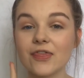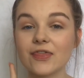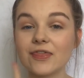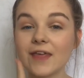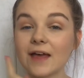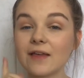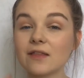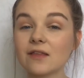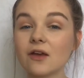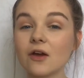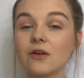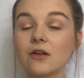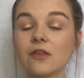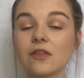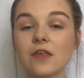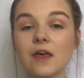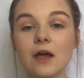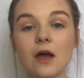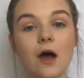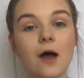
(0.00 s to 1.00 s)
That's the only
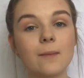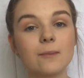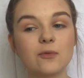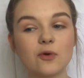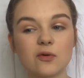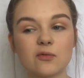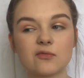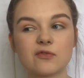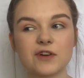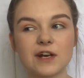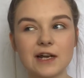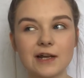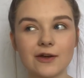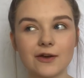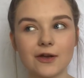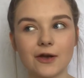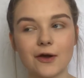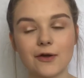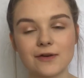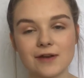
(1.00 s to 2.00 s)
thing I'm not really
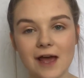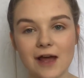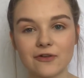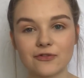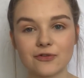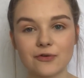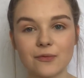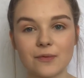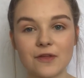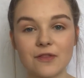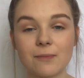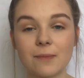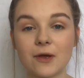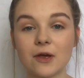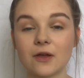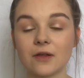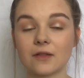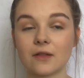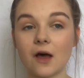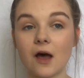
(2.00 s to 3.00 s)
going to go natural with
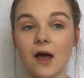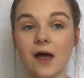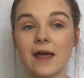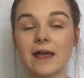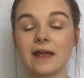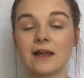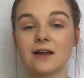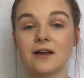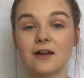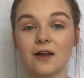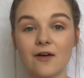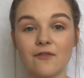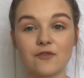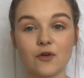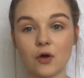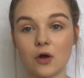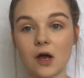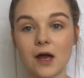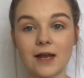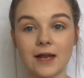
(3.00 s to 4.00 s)
because I love
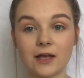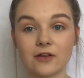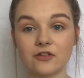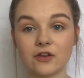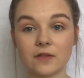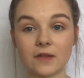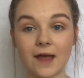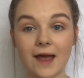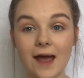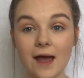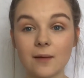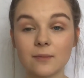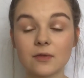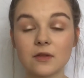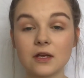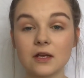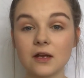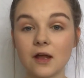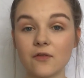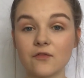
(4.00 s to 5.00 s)
long eyelashes. I
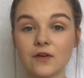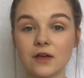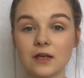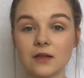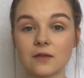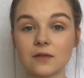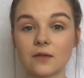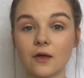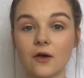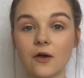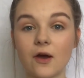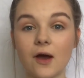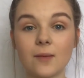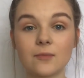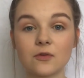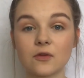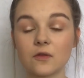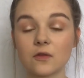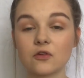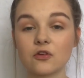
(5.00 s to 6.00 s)
absolutely love it. So
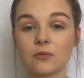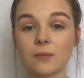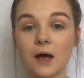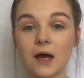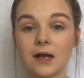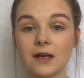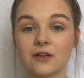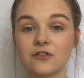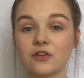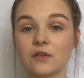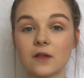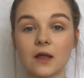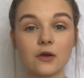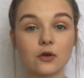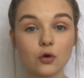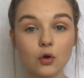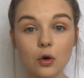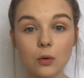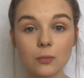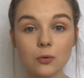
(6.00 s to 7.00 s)
I'm just going to do my eyelashes like
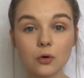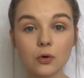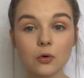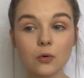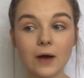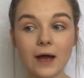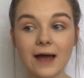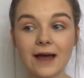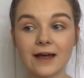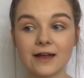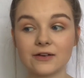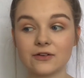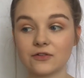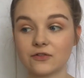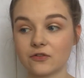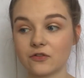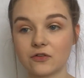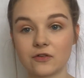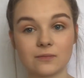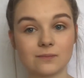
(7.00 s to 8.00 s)
normal
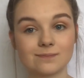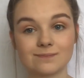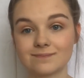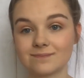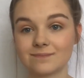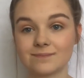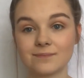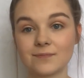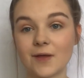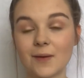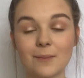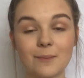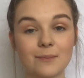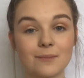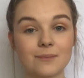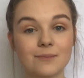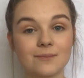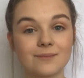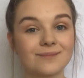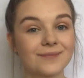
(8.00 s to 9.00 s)
and
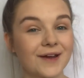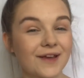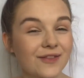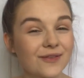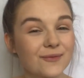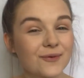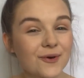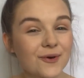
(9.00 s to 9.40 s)
break the